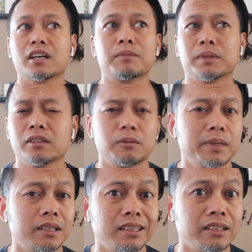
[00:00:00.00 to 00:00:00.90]
up a little
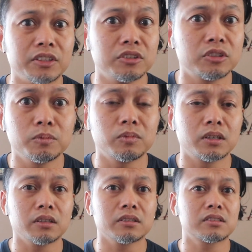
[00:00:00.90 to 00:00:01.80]
bit in the YouTube
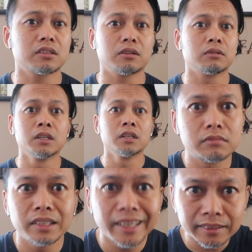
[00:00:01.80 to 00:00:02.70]
world. So
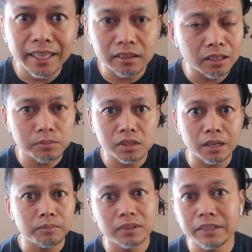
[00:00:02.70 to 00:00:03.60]
hit that thumbs
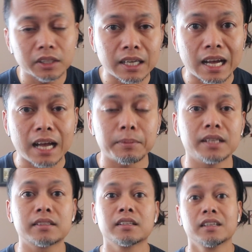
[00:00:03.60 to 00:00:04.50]
up, leave a
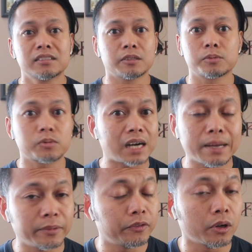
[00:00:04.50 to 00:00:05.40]
comment,
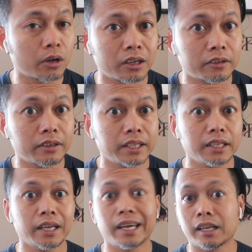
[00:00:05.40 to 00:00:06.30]
subscribe if you aren't
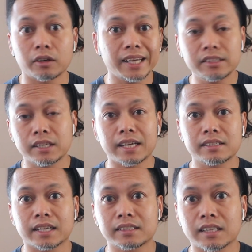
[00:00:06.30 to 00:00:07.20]
already, and I'll catch you guys
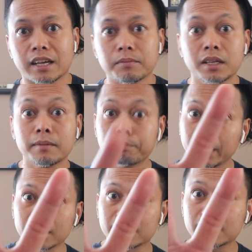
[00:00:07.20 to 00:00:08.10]
next time.
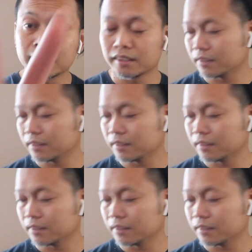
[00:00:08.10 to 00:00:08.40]
Peace.